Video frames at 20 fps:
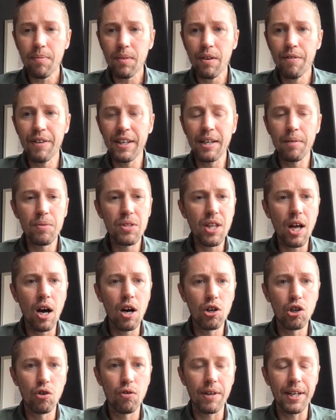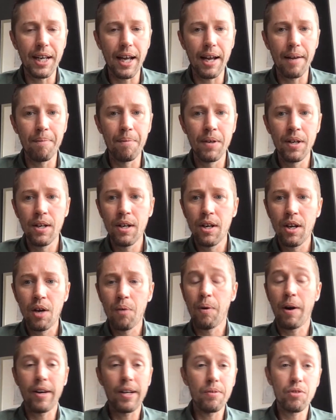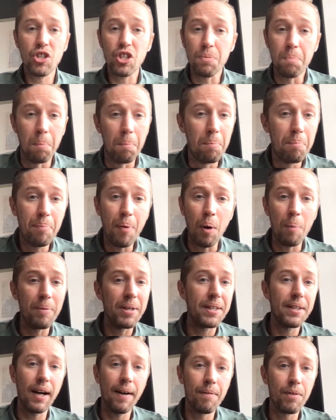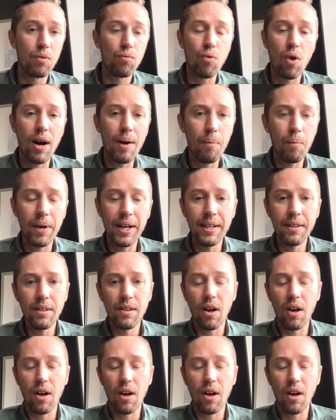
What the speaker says: I think it was the Hungary game, where he was just bombing down the right wing,